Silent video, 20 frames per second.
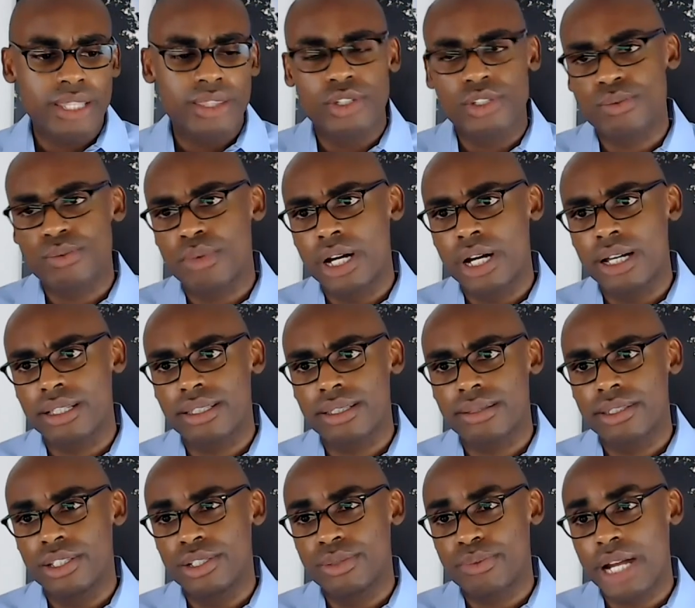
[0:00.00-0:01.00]
those
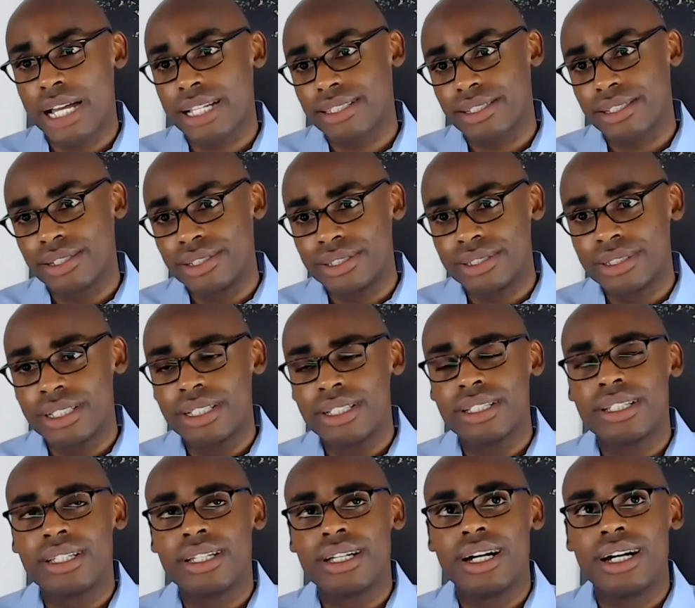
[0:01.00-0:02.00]
practical.
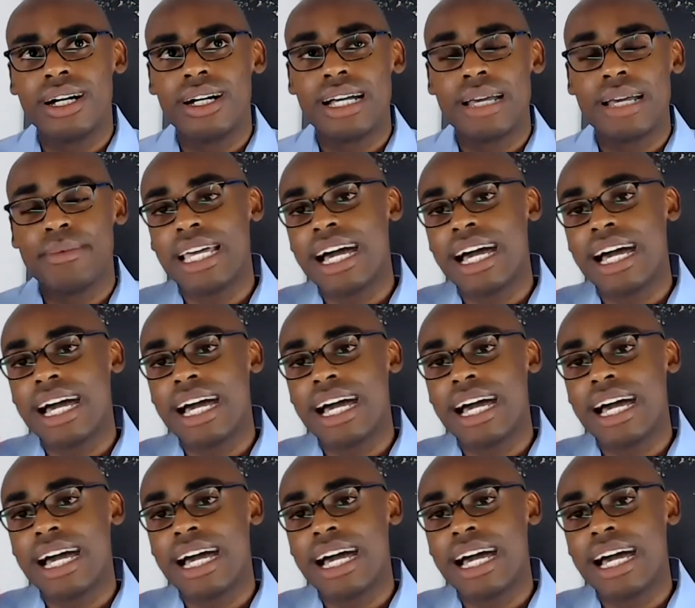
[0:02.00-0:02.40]
I mean,